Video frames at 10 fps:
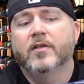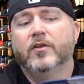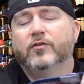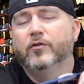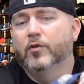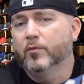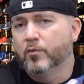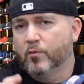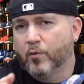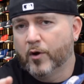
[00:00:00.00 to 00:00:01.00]
This is the
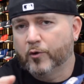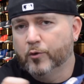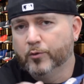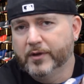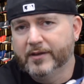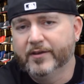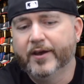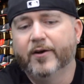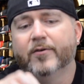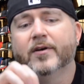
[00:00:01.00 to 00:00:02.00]
one cool
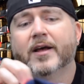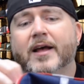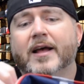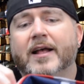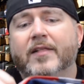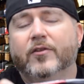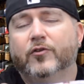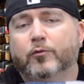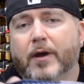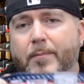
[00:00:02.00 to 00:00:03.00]
detail. The
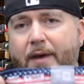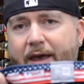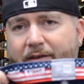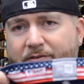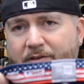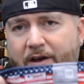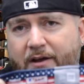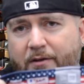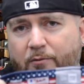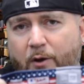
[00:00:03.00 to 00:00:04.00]
sweatband's
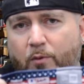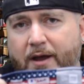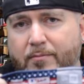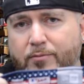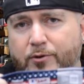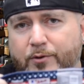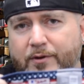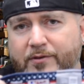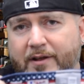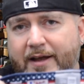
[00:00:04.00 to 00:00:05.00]
done in red, white, and
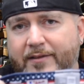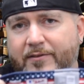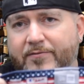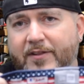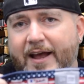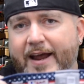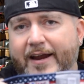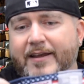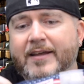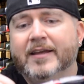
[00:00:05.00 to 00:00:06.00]
blue is like the
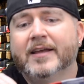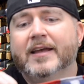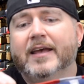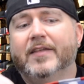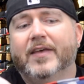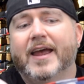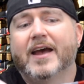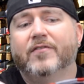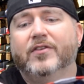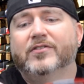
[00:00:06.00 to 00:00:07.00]
flag. And they
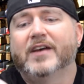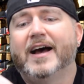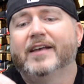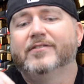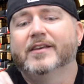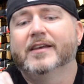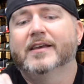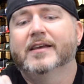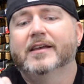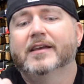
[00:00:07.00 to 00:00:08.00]
have the sizing
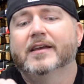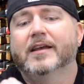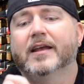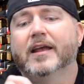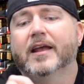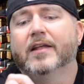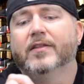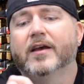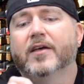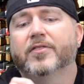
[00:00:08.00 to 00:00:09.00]
and
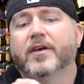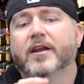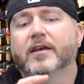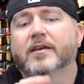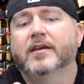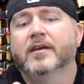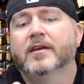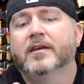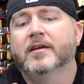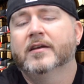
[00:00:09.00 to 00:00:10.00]
the authentic
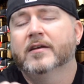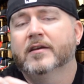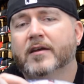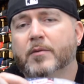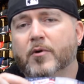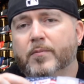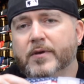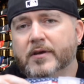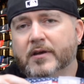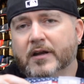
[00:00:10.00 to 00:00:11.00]

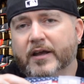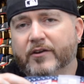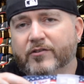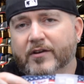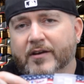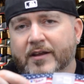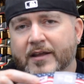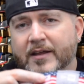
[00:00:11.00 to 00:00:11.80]
MLB collection